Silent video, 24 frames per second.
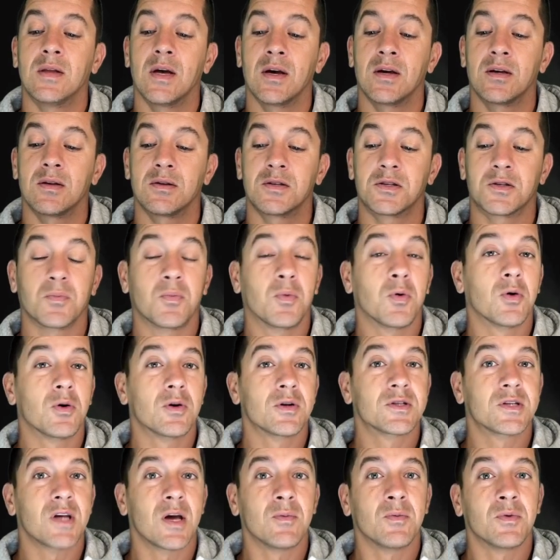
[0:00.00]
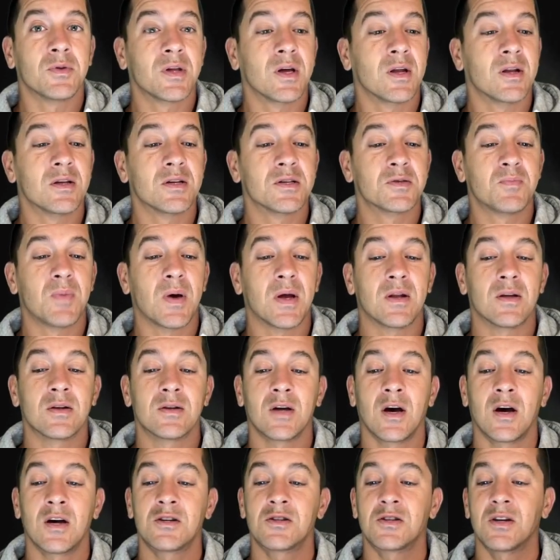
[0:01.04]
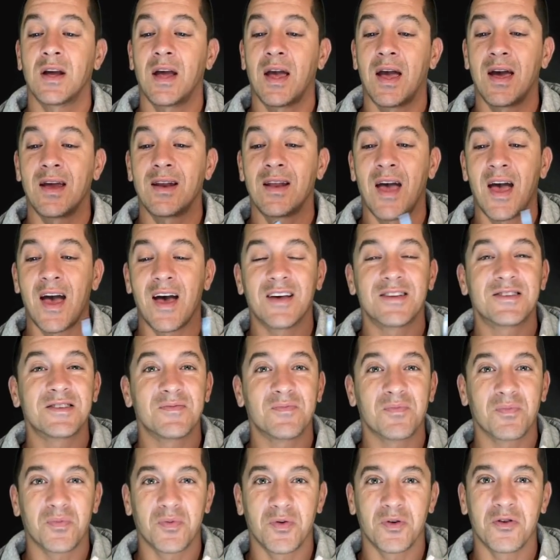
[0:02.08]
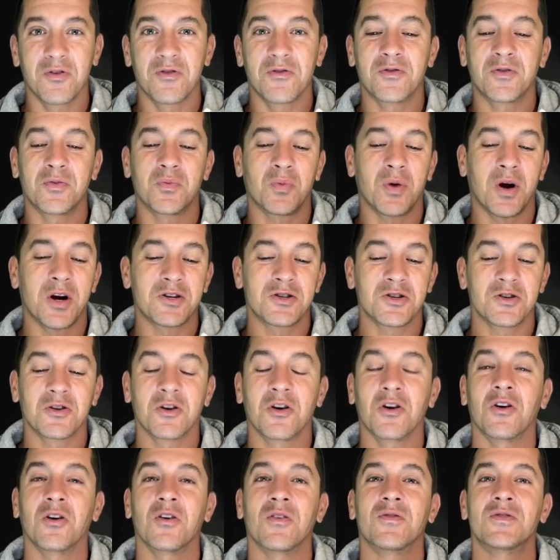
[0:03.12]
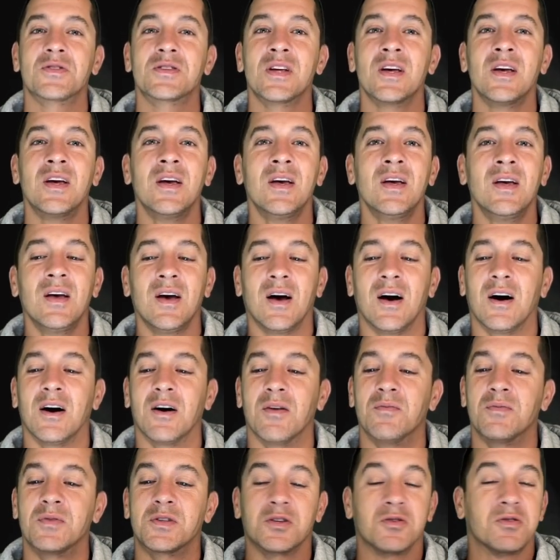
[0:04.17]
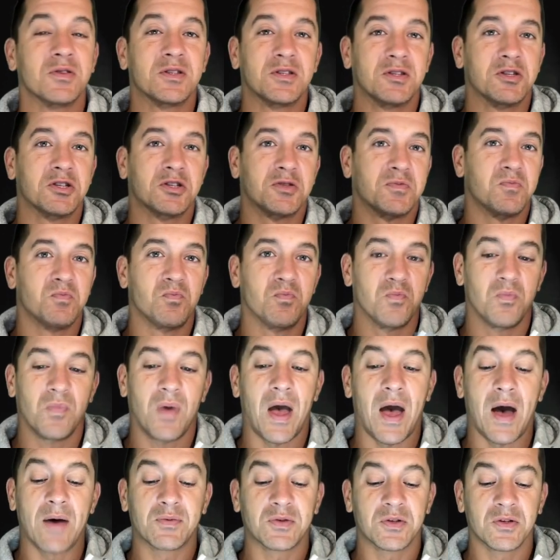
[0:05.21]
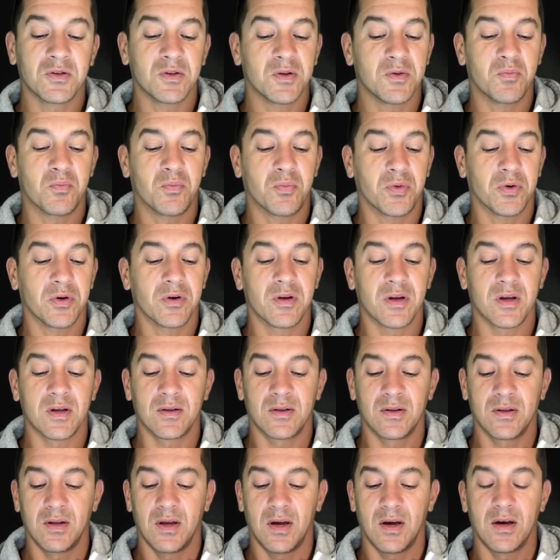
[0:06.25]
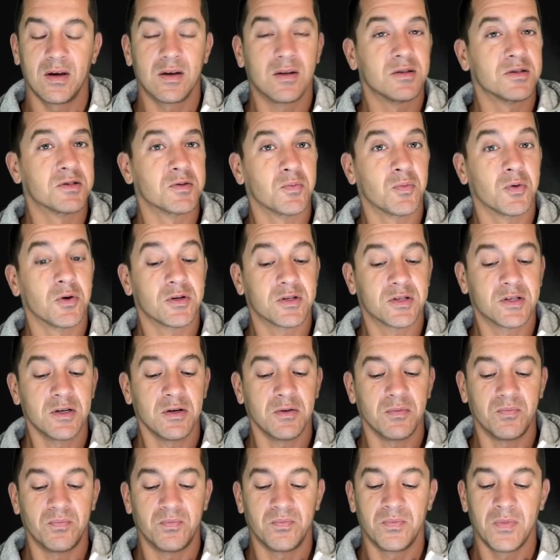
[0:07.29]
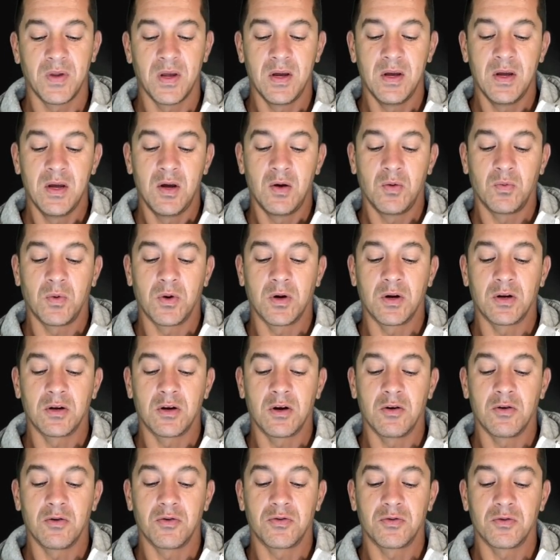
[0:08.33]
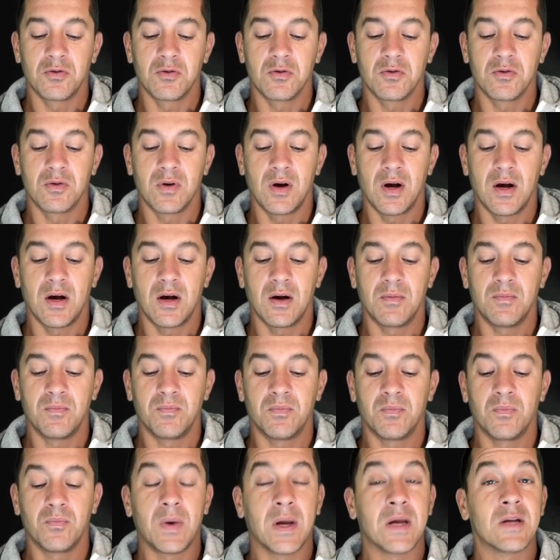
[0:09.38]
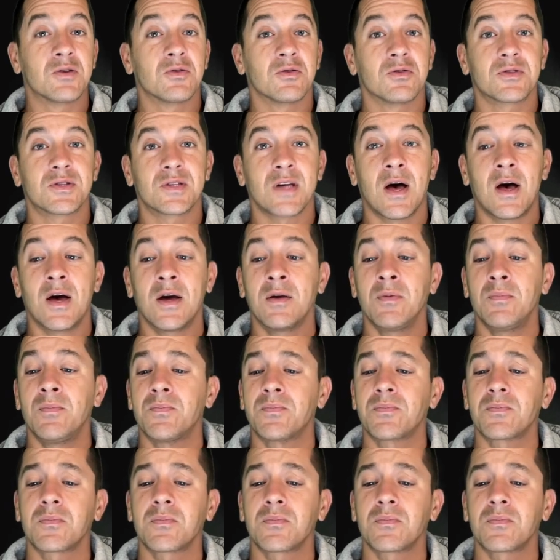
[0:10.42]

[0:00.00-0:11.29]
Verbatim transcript: that supports simultaneous pen and touch and has improved pressure curves. Um, so it's just absolutely brilliant and supports tilt. We're going to go through um, Paint Tool SAI